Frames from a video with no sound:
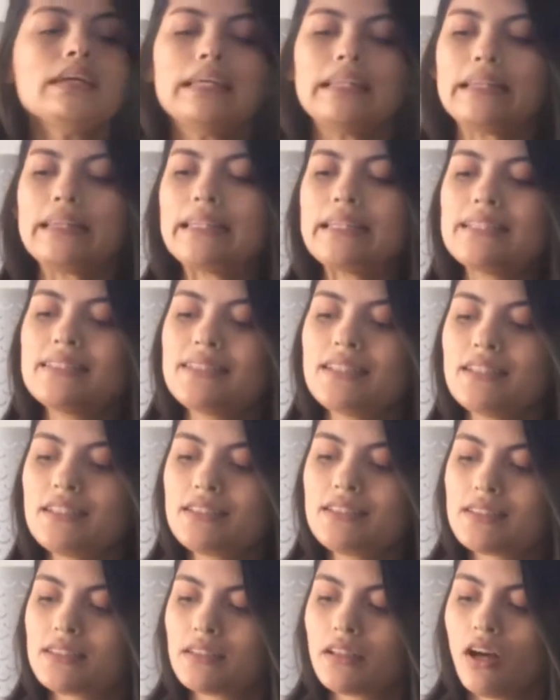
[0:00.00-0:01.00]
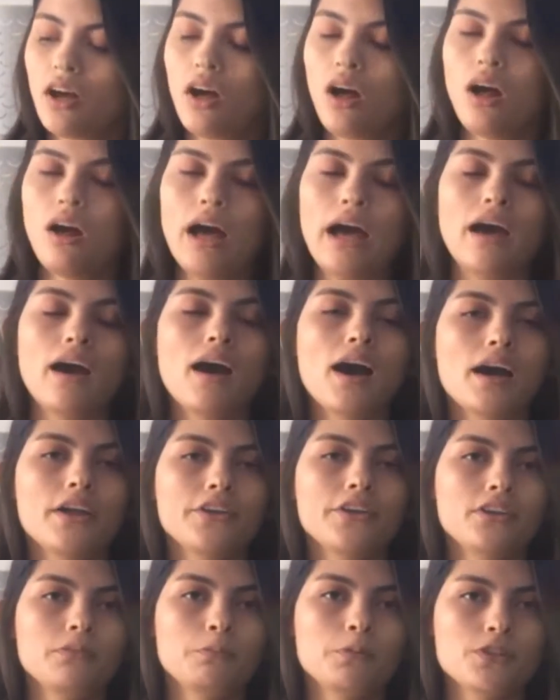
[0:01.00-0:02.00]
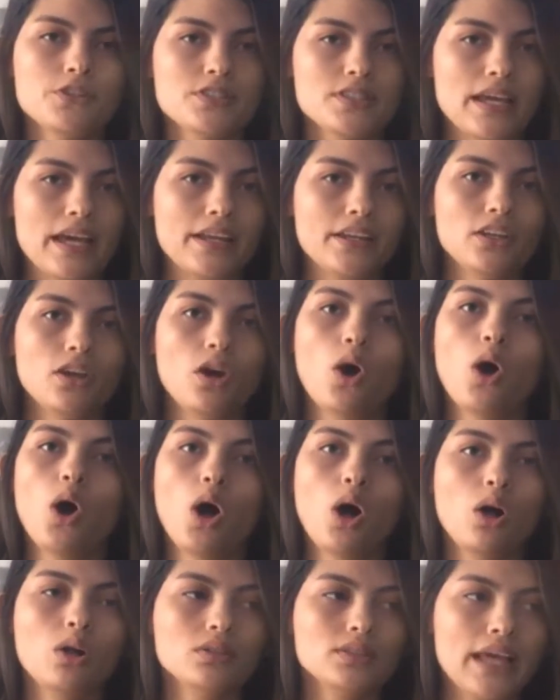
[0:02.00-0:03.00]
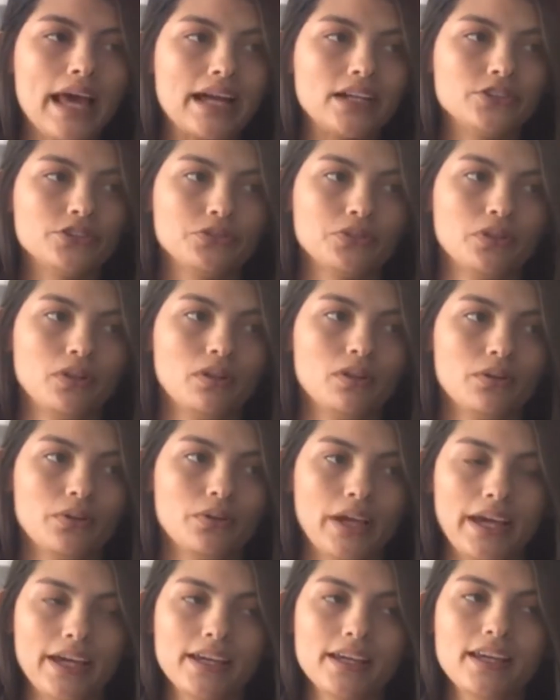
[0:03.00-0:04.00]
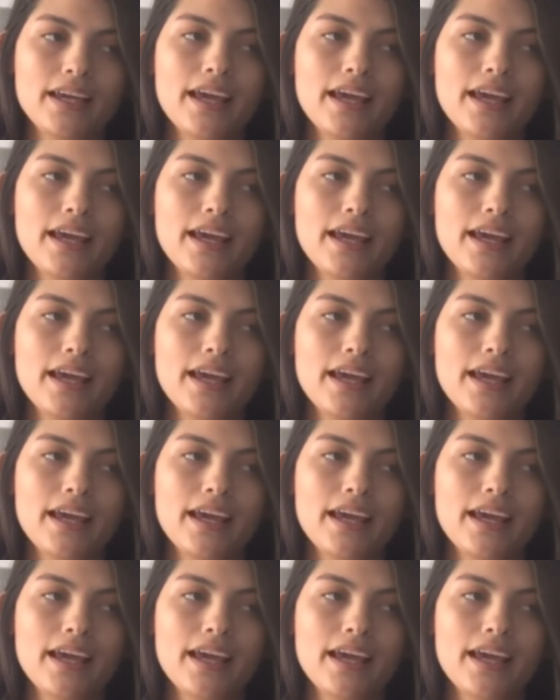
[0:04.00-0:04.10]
this is 100% all natural, okay?